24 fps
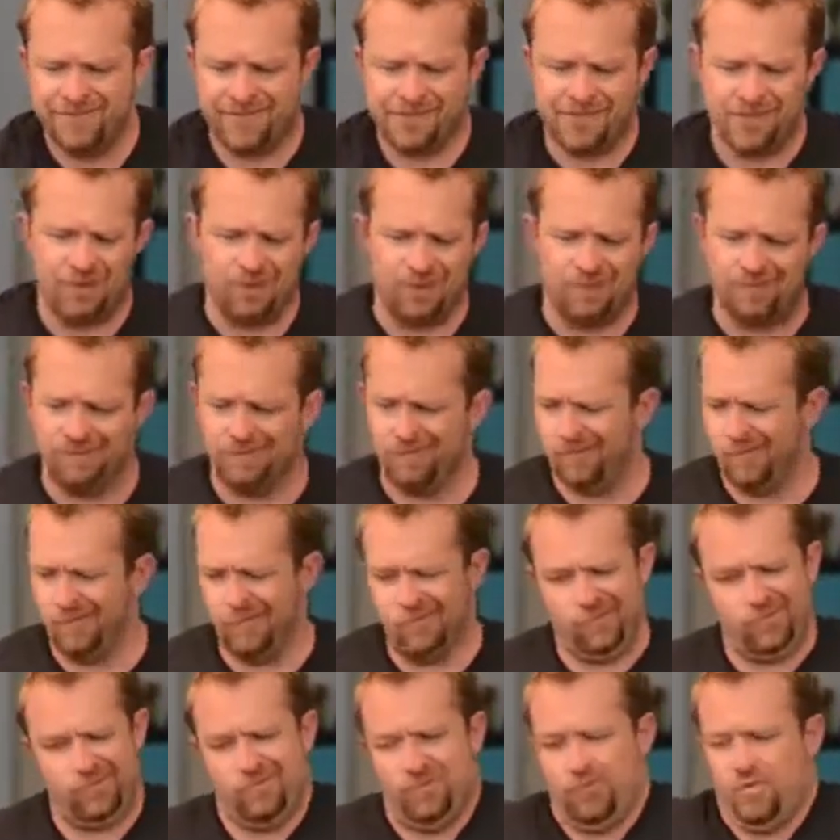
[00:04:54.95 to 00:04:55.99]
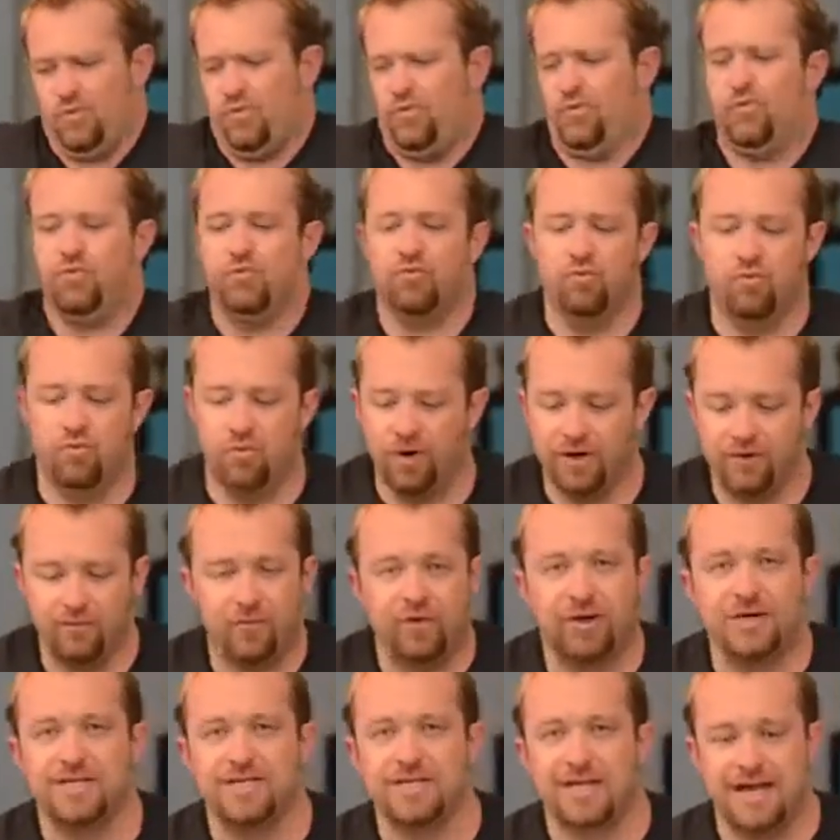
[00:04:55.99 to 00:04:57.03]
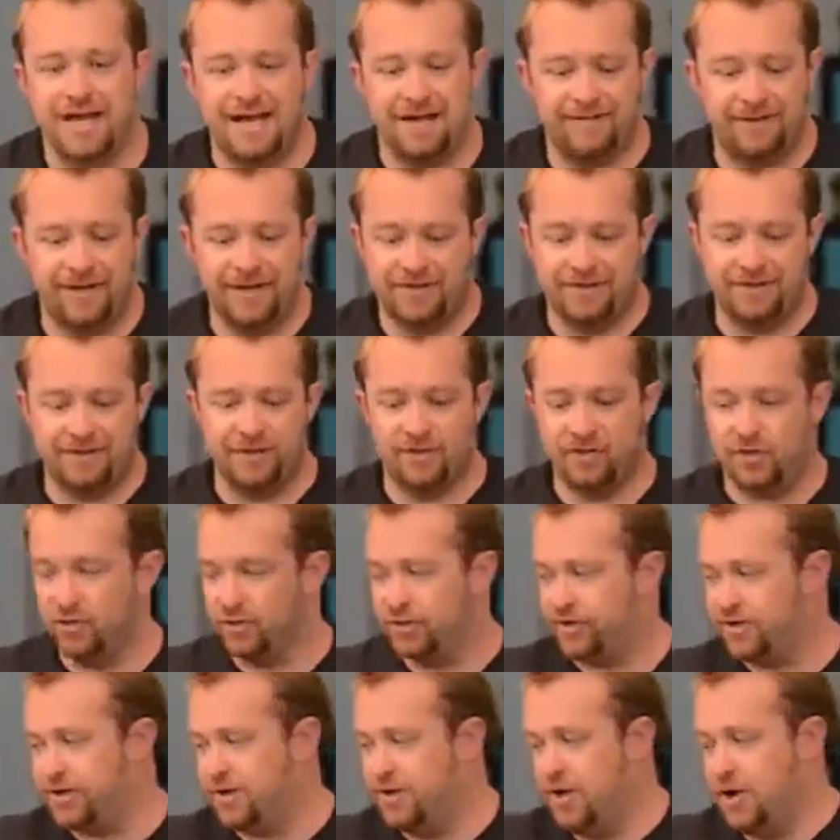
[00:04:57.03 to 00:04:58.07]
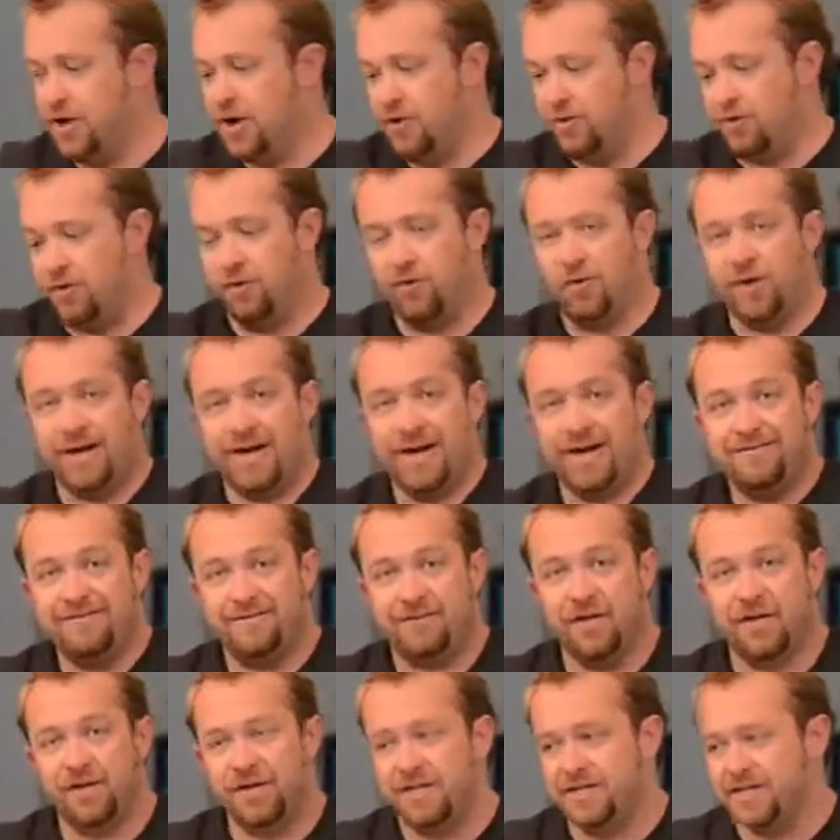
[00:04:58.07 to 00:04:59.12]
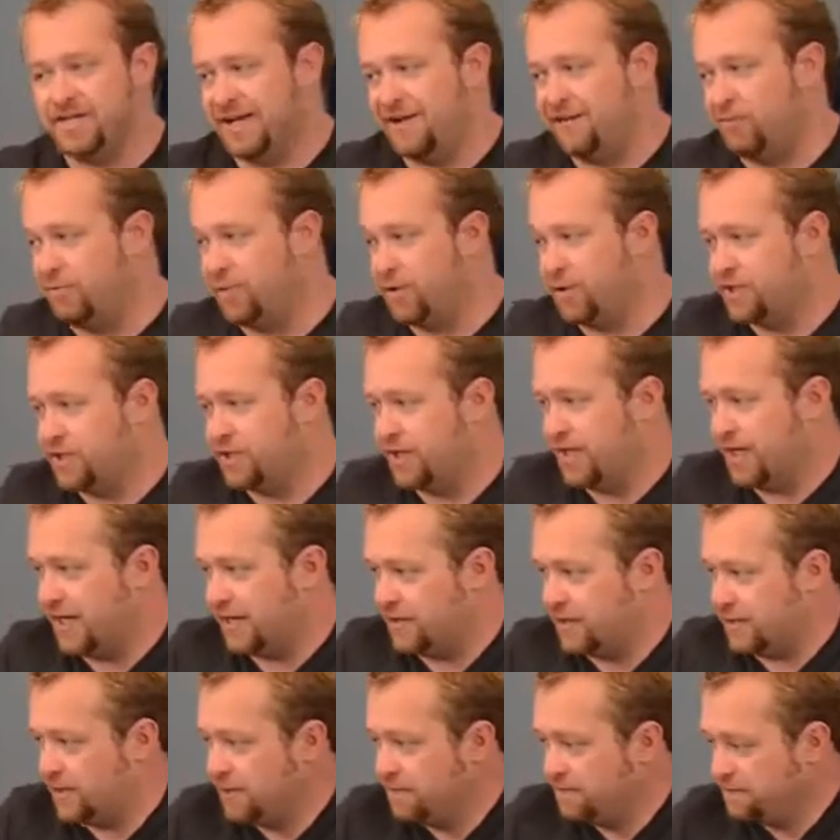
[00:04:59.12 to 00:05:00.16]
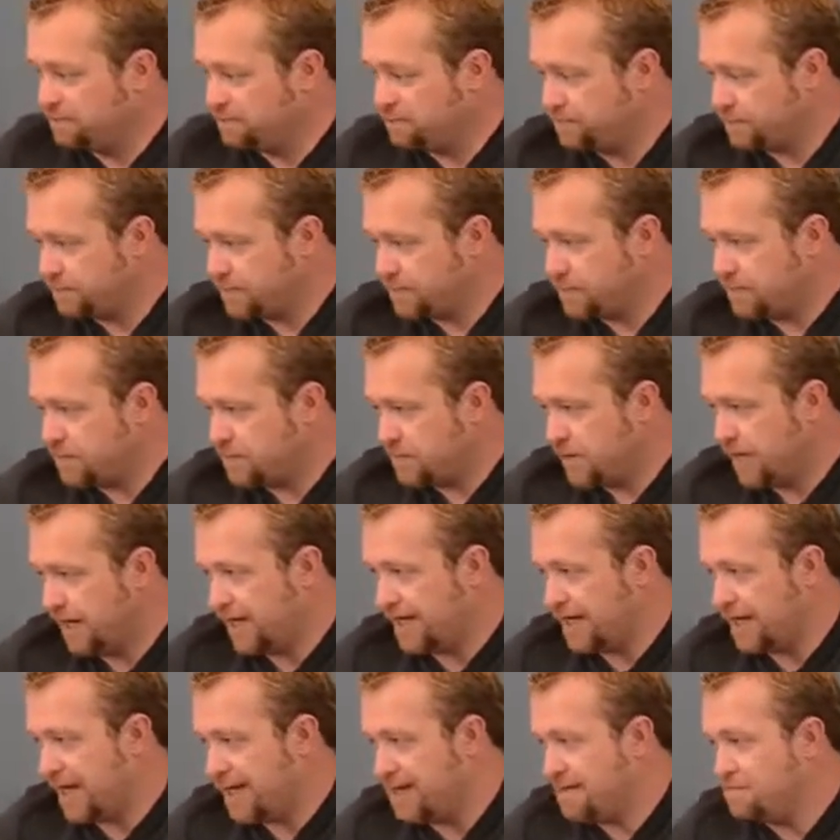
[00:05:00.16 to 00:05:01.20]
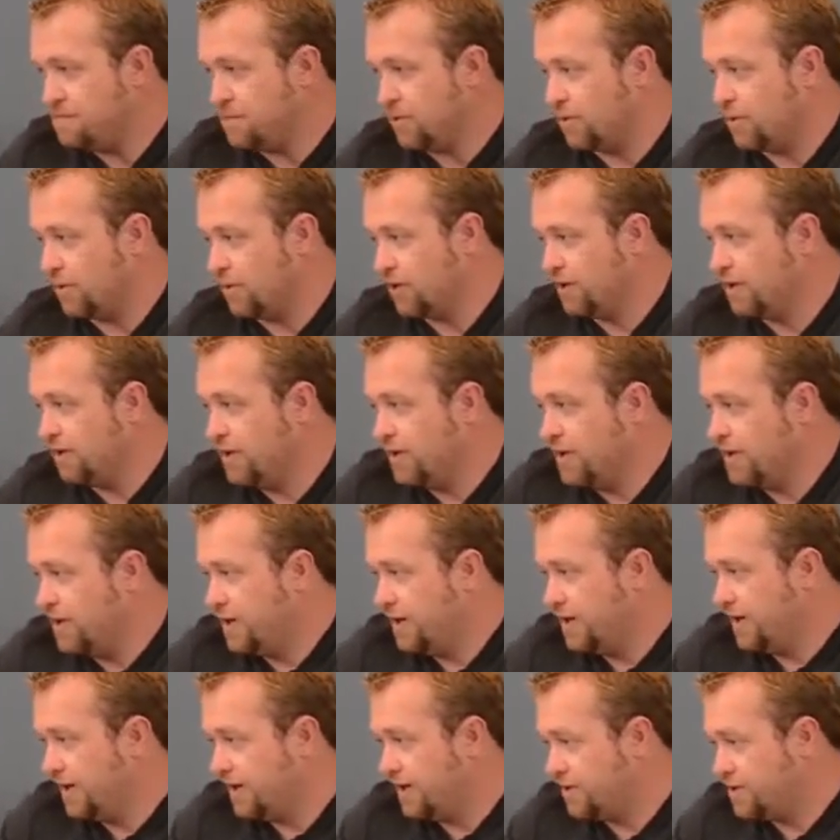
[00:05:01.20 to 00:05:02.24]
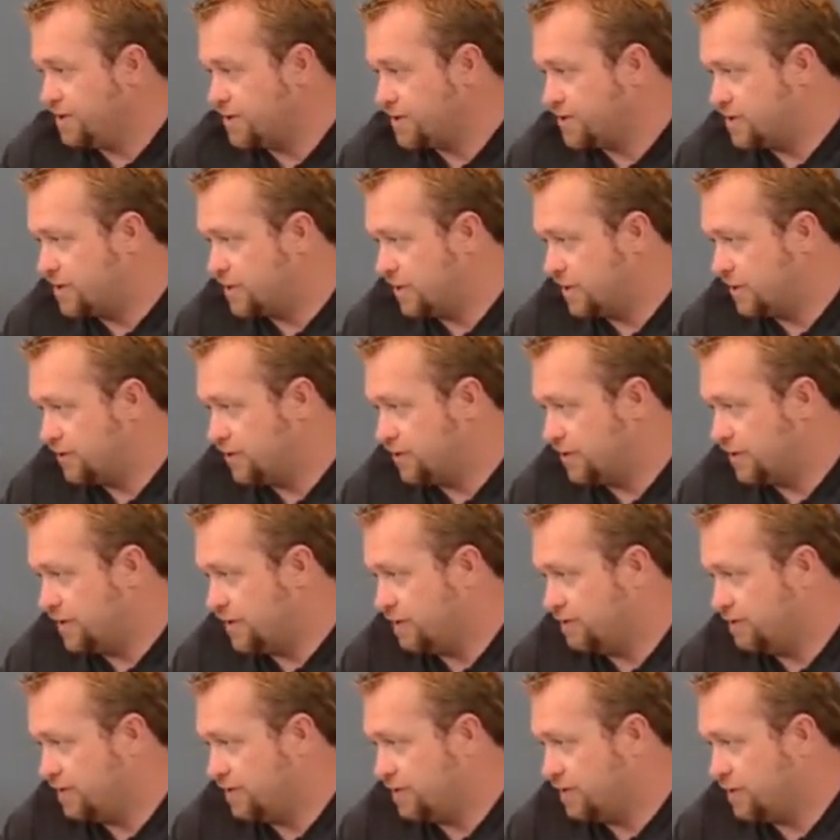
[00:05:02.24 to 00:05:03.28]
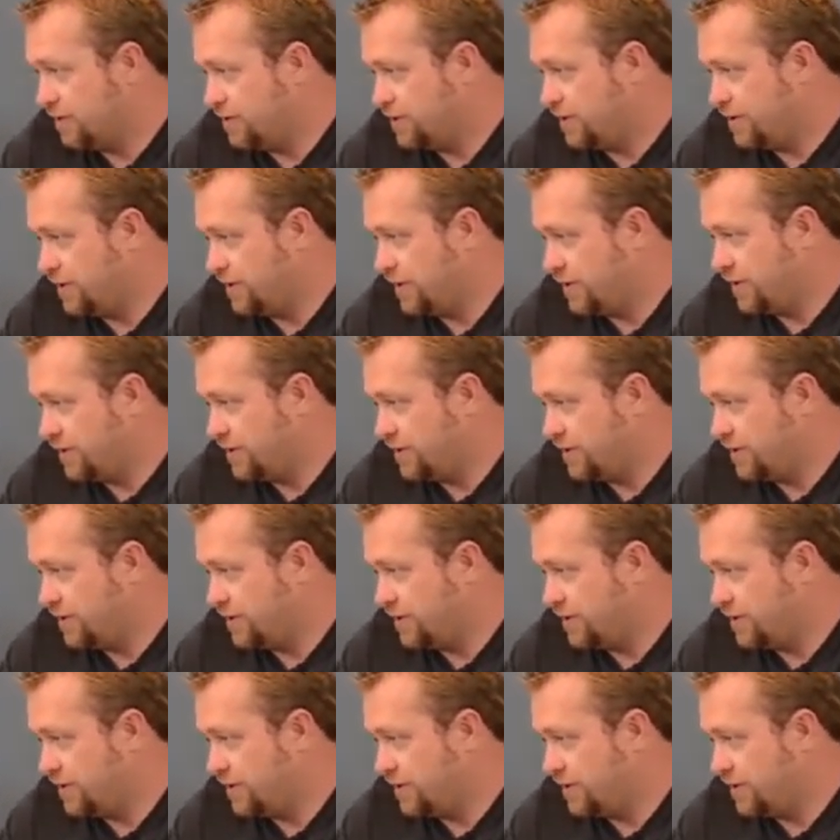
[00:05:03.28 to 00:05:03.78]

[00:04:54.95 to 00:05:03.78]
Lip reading: So what does that have anything to do with it? Well, what I've done is I've put together a game board, and I'll just turn the computer to you